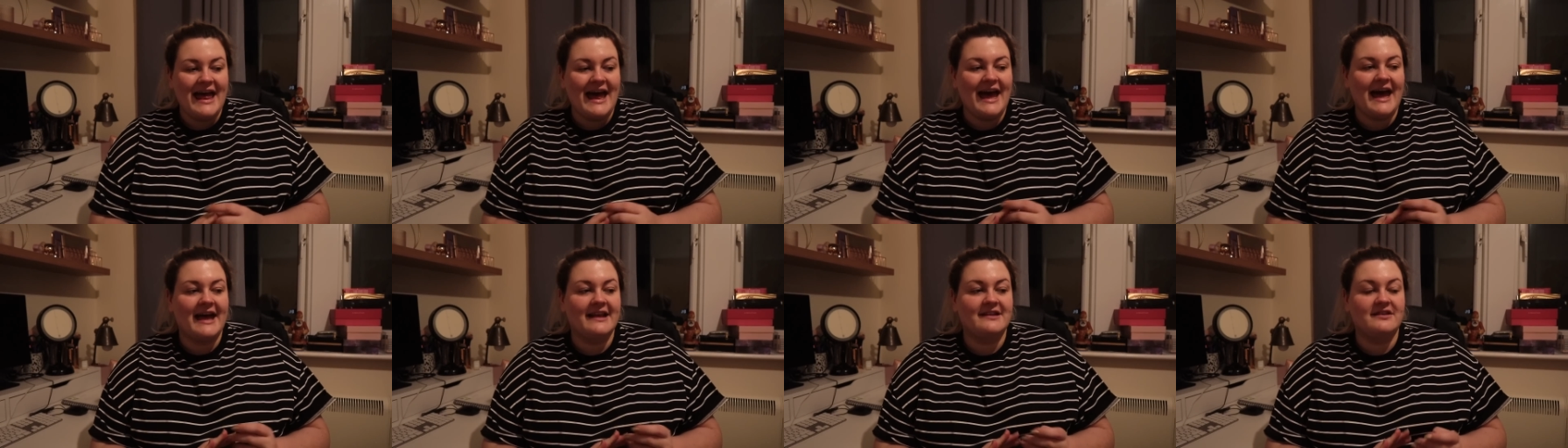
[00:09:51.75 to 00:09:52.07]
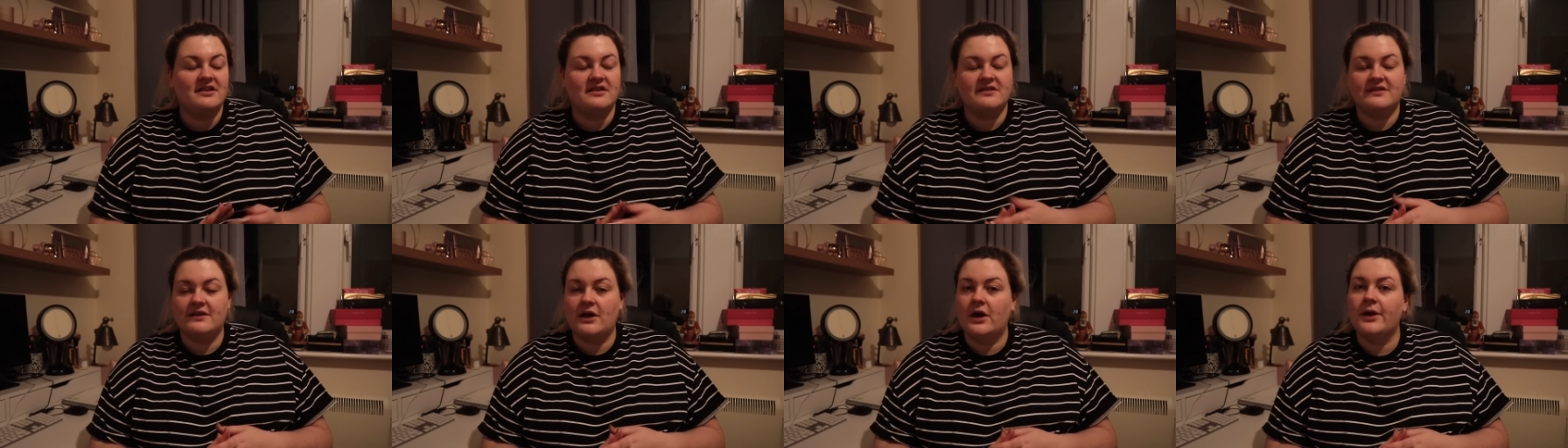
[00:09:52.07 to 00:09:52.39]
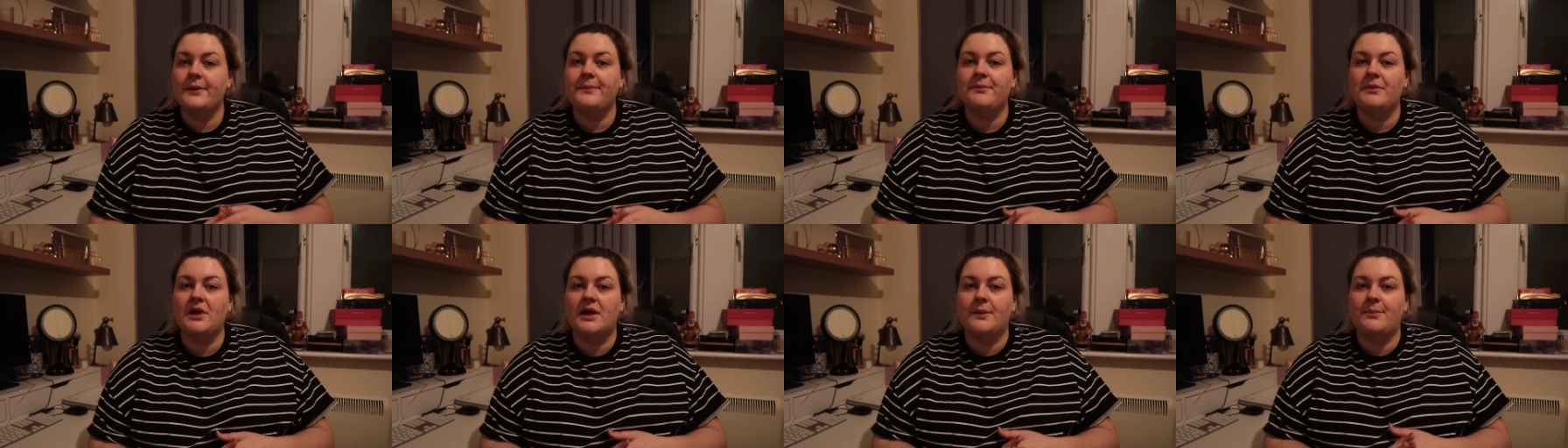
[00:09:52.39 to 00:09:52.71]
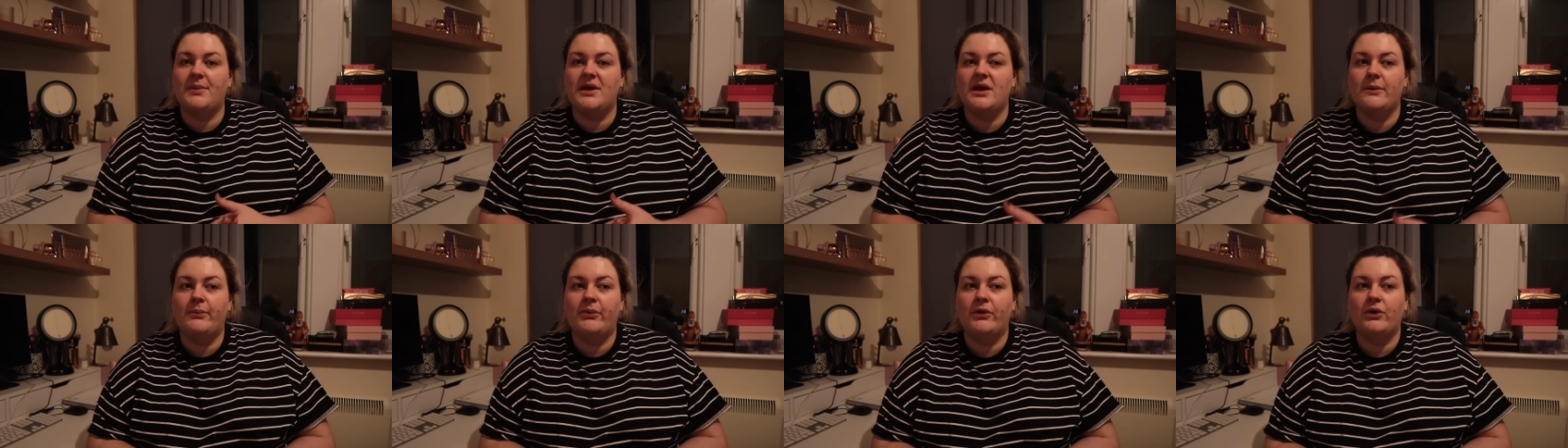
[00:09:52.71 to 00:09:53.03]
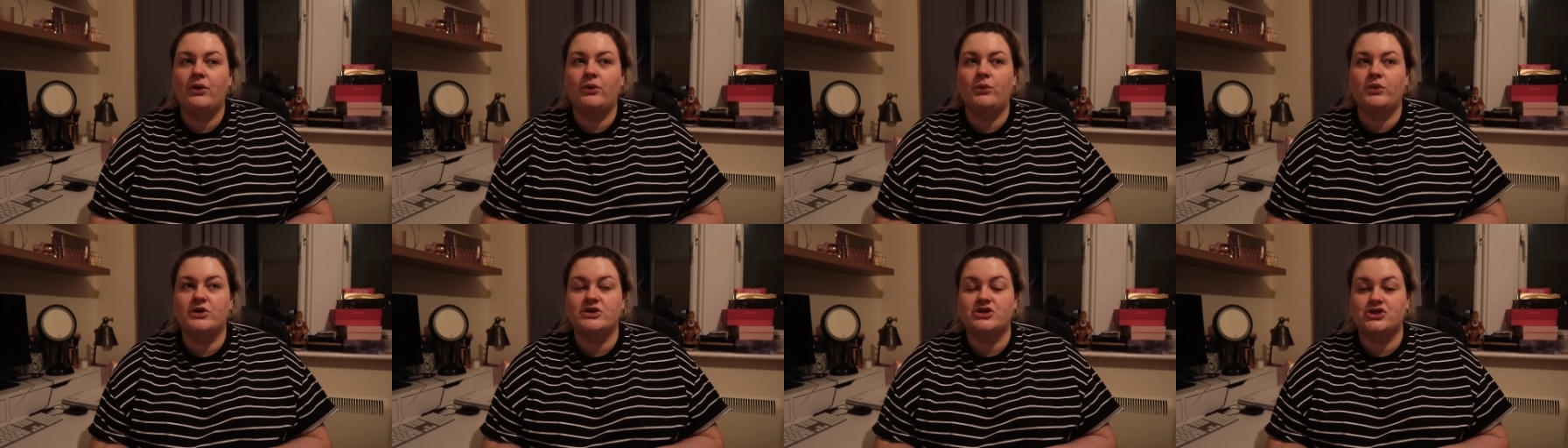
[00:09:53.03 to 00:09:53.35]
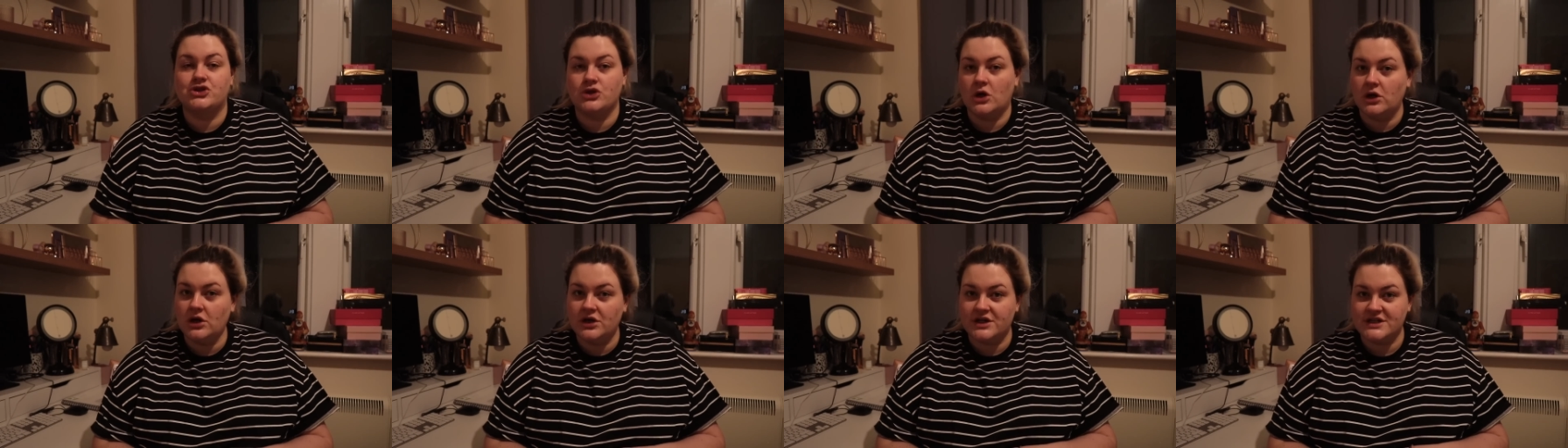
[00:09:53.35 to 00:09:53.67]
and some people were
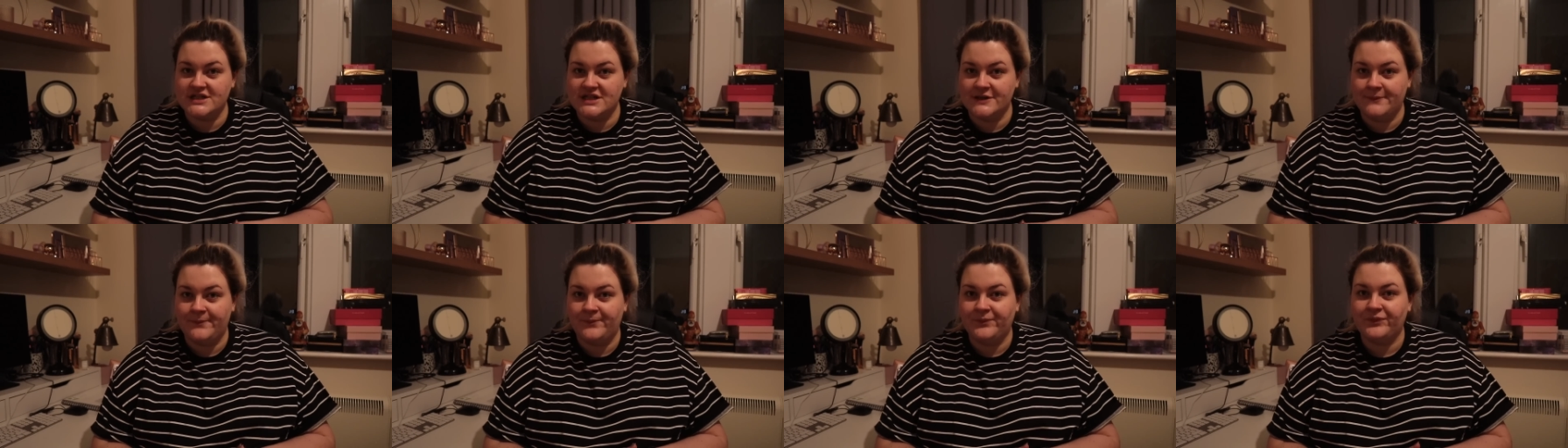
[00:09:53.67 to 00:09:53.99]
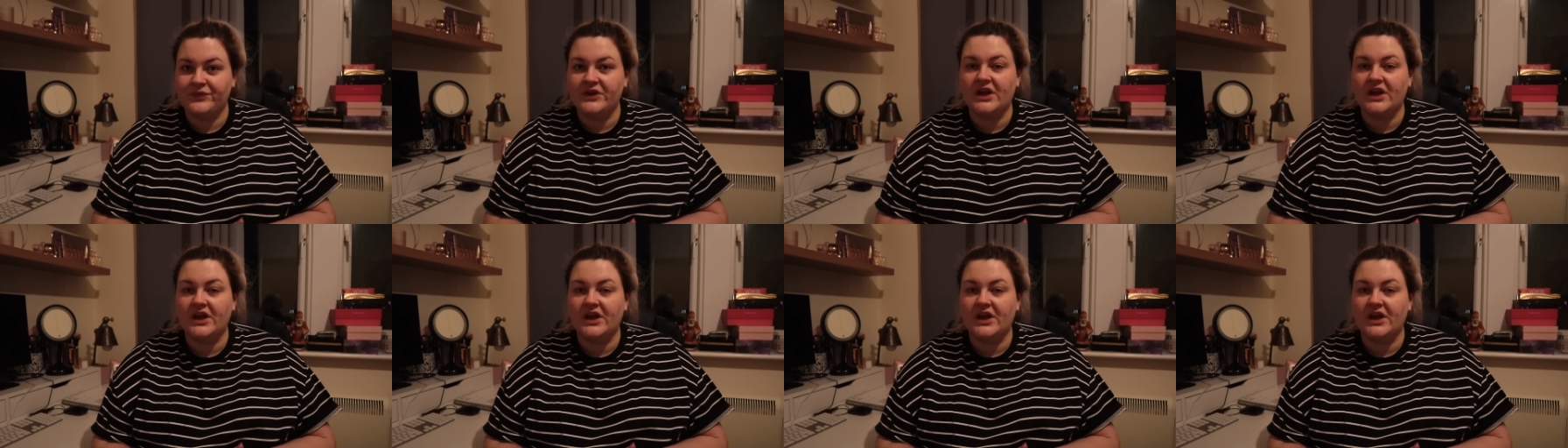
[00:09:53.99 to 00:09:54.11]
shocked